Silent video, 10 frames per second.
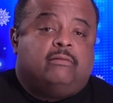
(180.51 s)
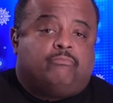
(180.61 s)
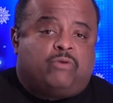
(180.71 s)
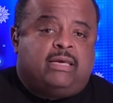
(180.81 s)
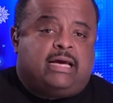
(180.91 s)

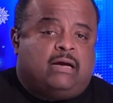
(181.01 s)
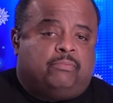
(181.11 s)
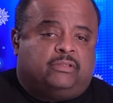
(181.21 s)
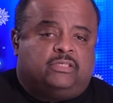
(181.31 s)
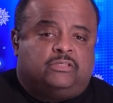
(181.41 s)
bring our
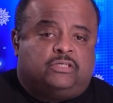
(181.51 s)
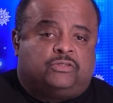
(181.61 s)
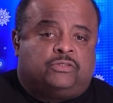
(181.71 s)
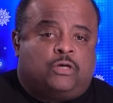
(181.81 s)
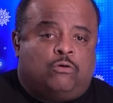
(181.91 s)
brothers and
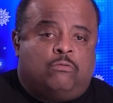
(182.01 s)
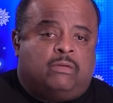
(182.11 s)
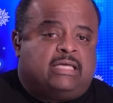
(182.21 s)
sisters home by the